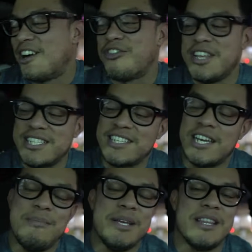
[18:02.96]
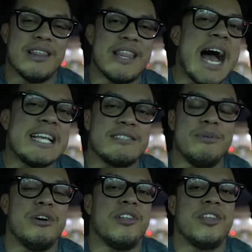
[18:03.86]
So this is gonna be the last
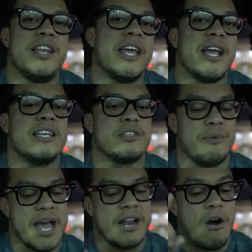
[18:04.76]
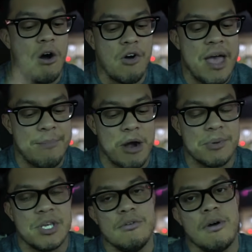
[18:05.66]
meal of the day, guys. So we had all that
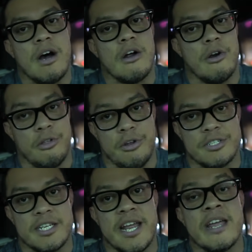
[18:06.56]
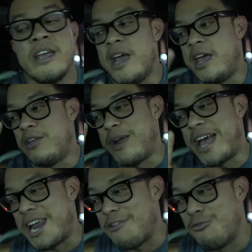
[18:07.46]
barbecue uh, earlier today, and then we
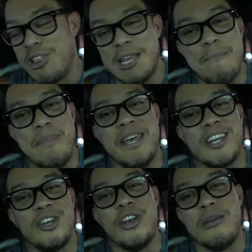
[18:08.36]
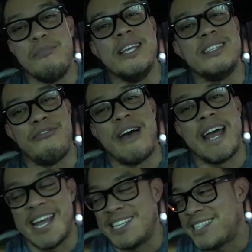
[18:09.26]
had a really big Goody Beats
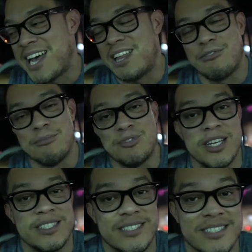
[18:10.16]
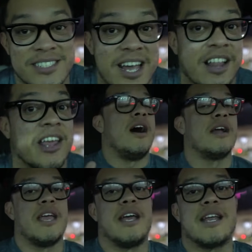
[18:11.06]
Fathead Salad from Jason's Deli.
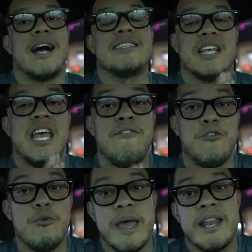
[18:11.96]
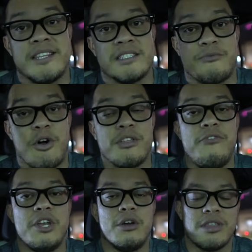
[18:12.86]
Again, guys, if you made it this far in the
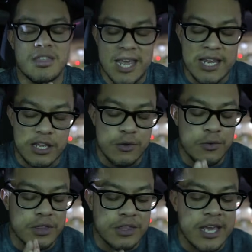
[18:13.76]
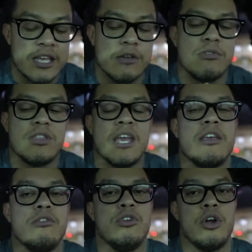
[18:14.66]
video, thank you, thank you,
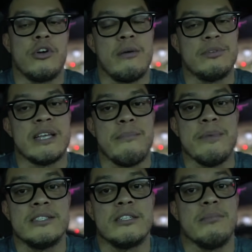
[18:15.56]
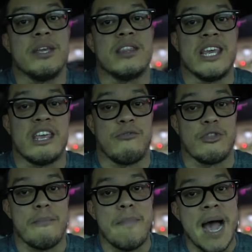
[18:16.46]
thank you. You don't know how much that means to me. Thank you
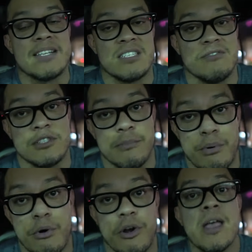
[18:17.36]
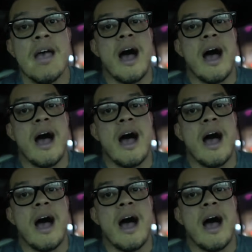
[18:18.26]
for the massive support.